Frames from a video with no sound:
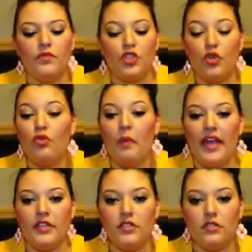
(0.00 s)

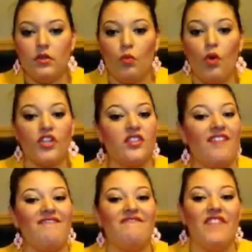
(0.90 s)
Toothpaste works
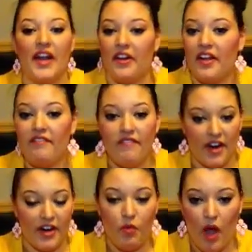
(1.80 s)
very,
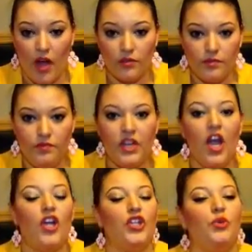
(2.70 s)
very well.
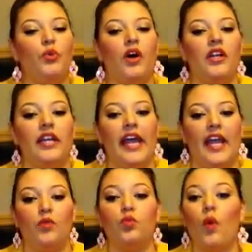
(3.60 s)
You want
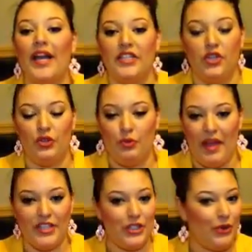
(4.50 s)
a white
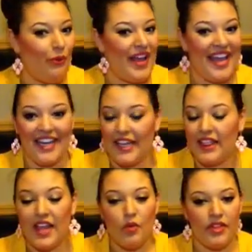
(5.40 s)
toothpaste. You don't want
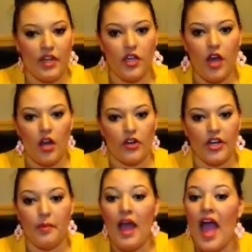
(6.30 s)
anything with any color
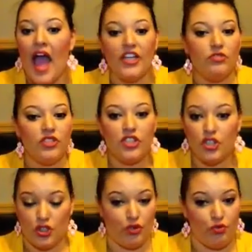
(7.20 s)
in them. And you
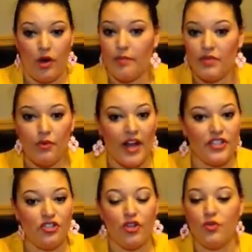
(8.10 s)
just scrub the
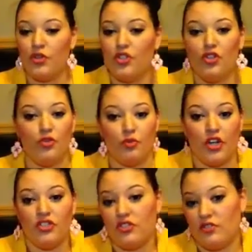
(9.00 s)
rhinestones with a
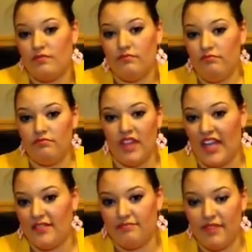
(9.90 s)
toothbrush
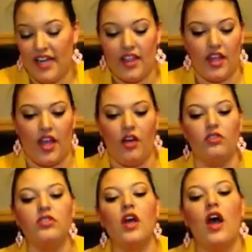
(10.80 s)
like anything
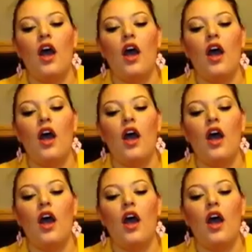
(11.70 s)
else.